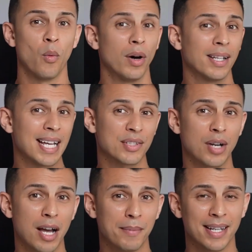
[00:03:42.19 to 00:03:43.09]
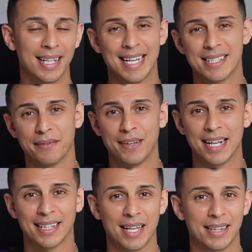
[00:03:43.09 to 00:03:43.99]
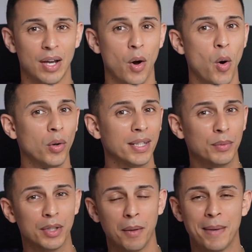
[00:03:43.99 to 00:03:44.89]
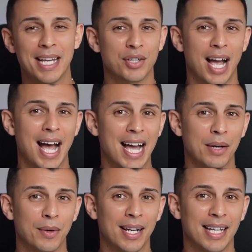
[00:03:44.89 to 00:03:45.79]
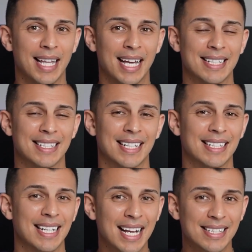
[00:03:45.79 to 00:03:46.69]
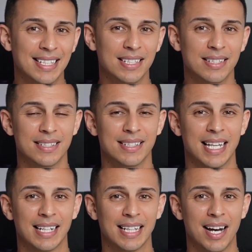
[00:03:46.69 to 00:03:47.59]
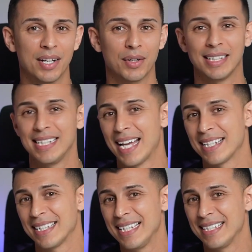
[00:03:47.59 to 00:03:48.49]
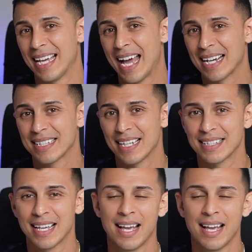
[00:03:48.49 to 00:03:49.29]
One last drawback is the fact that the only real major highway that is connected to St. Cloud, or at least has easy access,